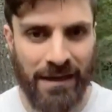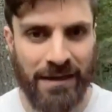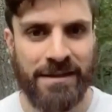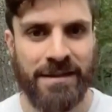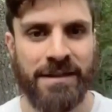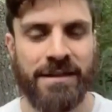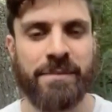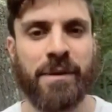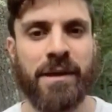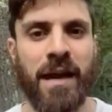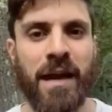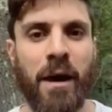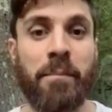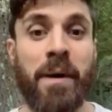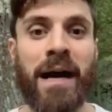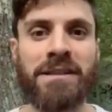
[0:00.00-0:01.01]
anticipate how
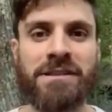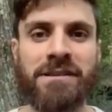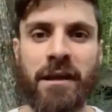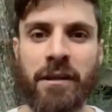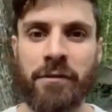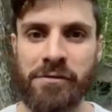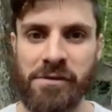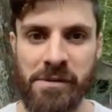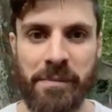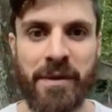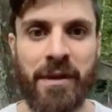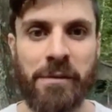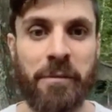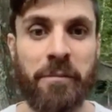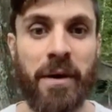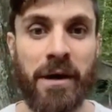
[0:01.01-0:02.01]
passionate I was going to become
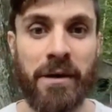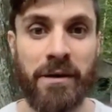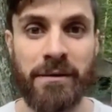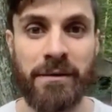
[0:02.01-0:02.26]
about it.